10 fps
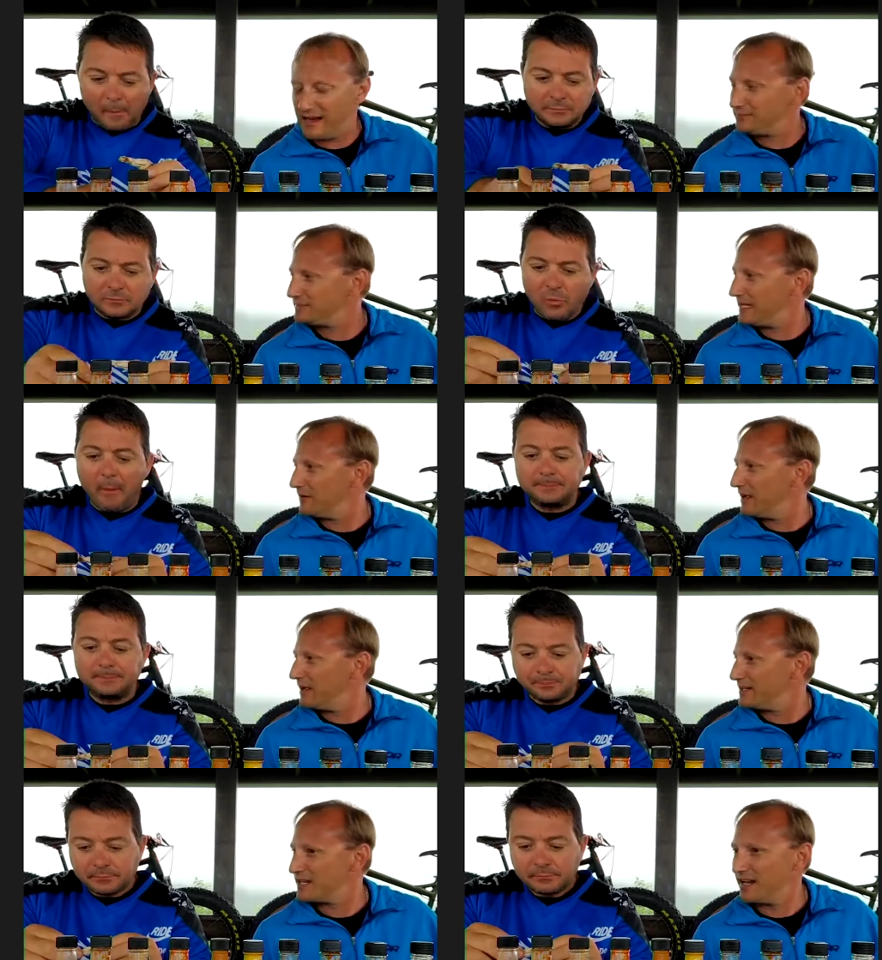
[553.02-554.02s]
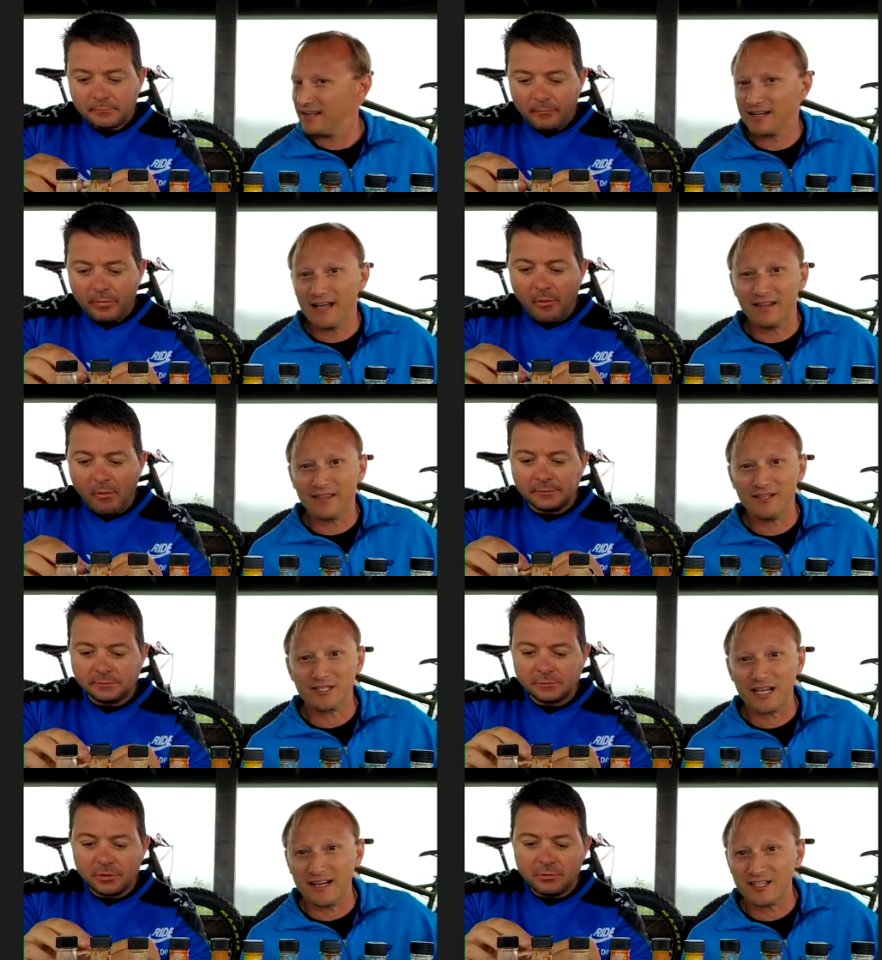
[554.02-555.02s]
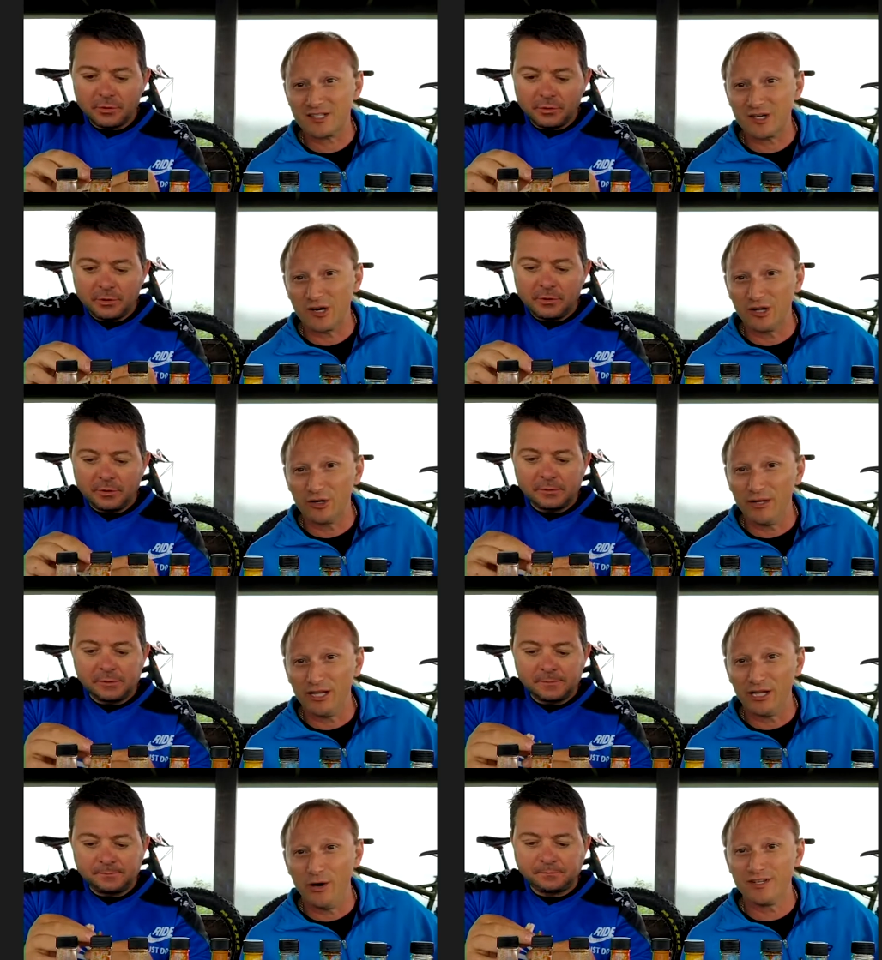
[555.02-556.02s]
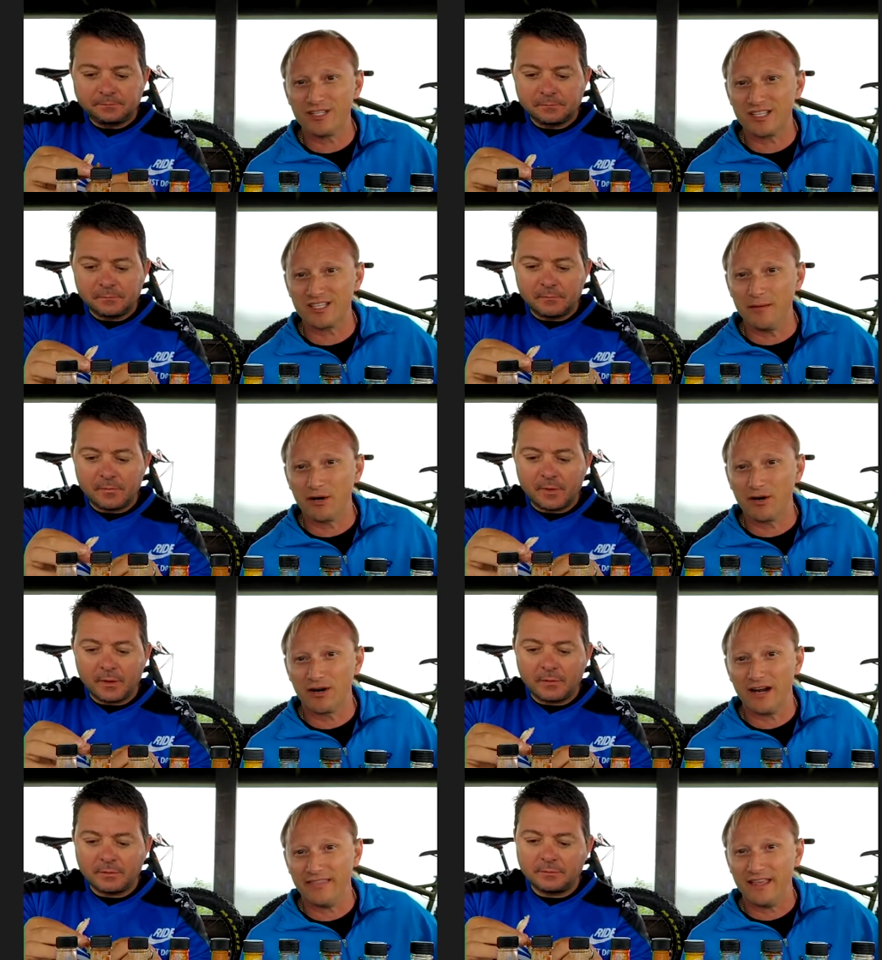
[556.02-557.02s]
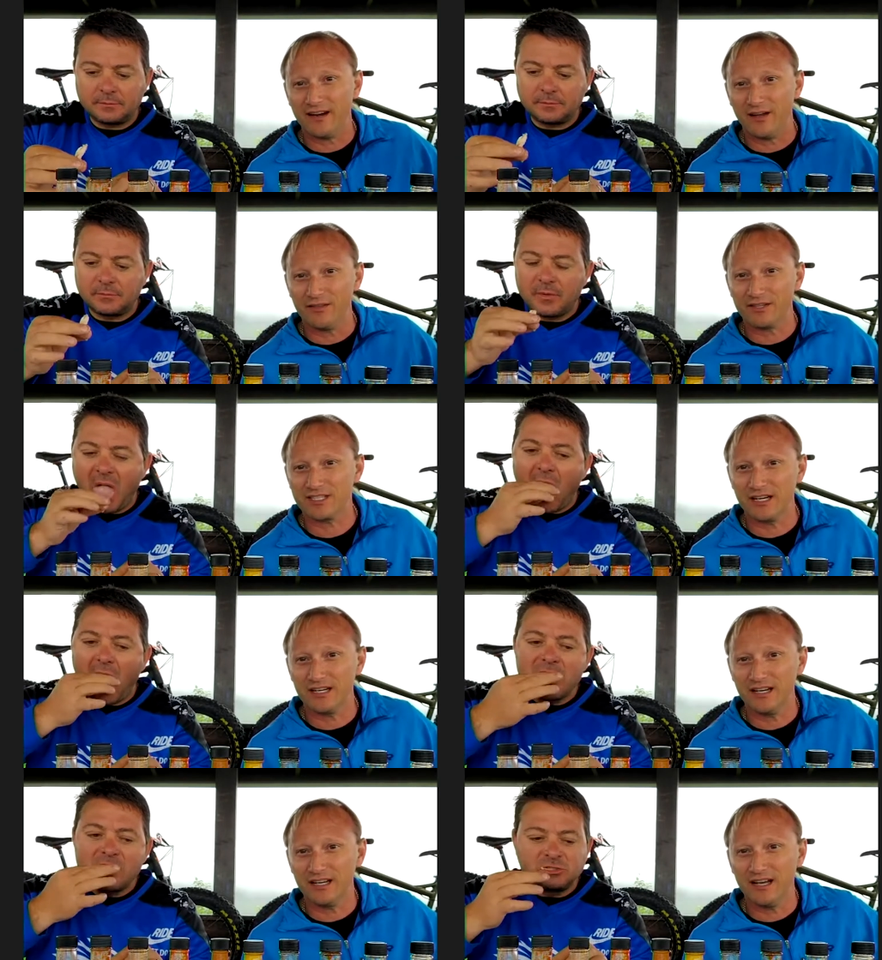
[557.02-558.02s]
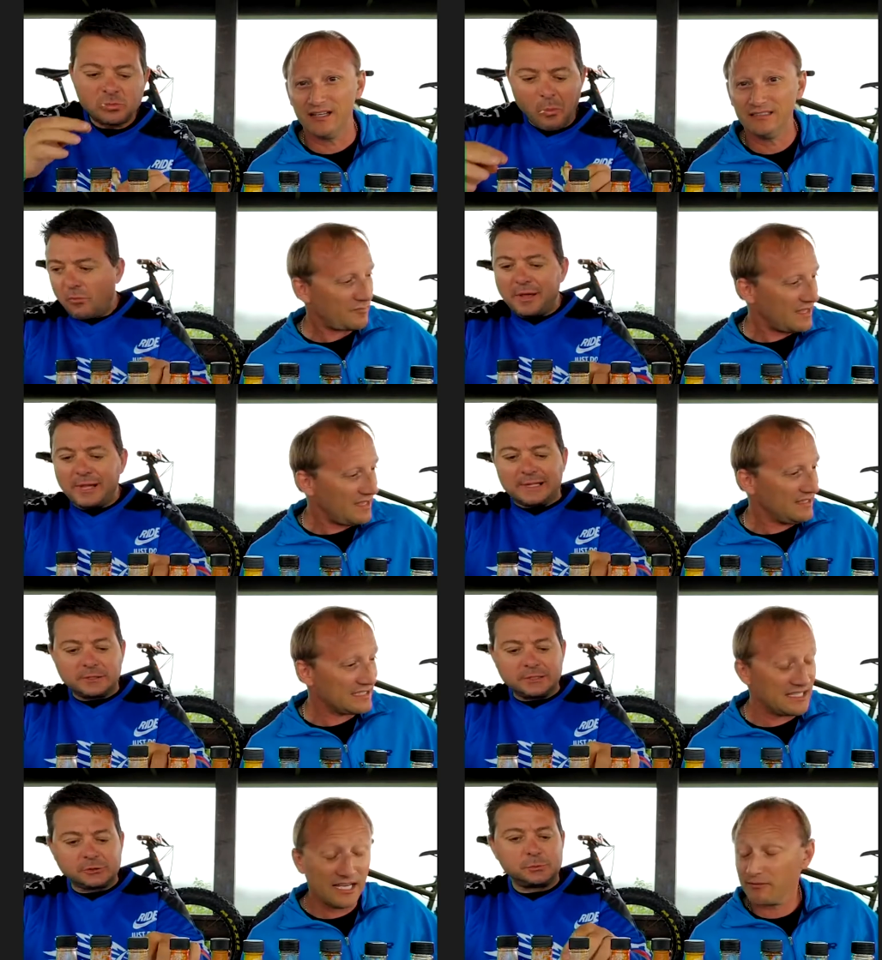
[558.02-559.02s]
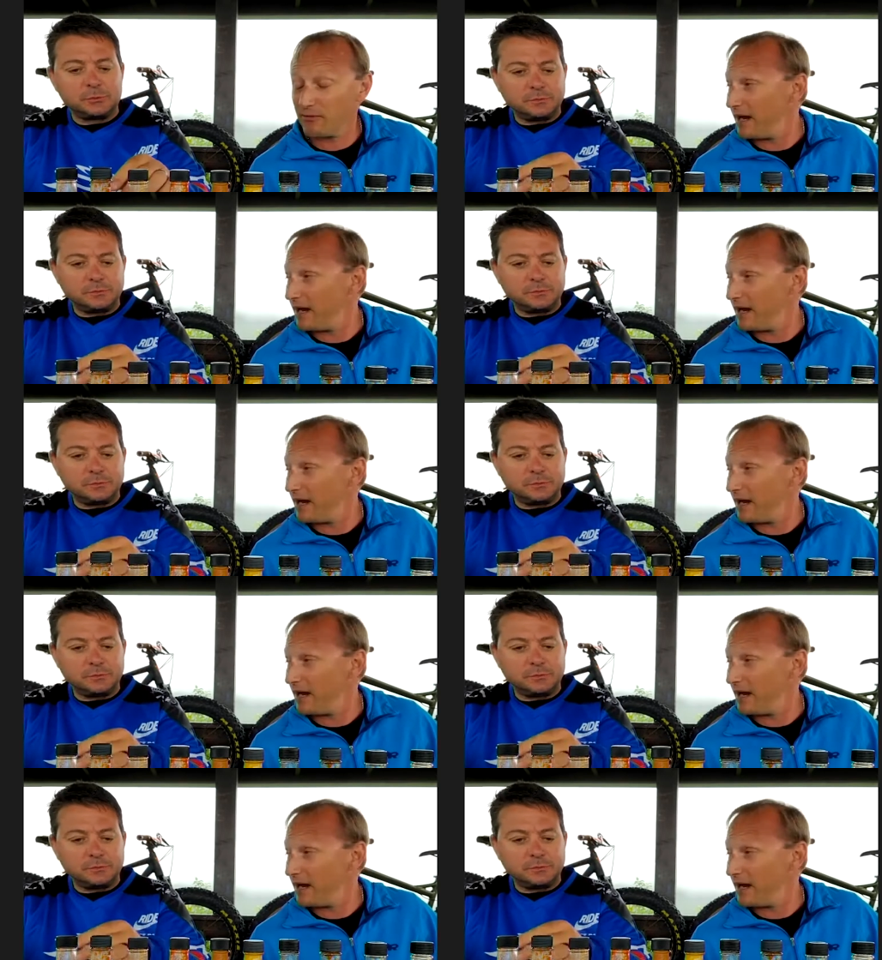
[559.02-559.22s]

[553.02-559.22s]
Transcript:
Speaker 1: I don't know how you say it. They kind of they just kind of start a little bit low as a simmer, and then all of a sudden, uh, yeah, kick right